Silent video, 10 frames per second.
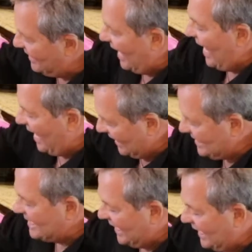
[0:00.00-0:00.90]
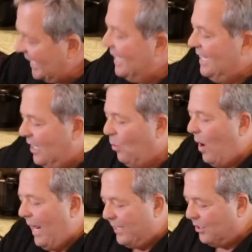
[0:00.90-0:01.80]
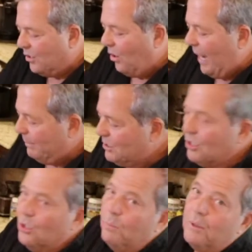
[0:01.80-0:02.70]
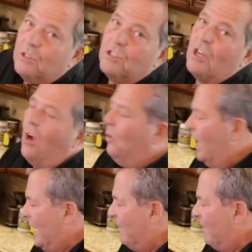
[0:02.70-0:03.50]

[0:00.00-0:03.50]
Now I see why your crab soup is so like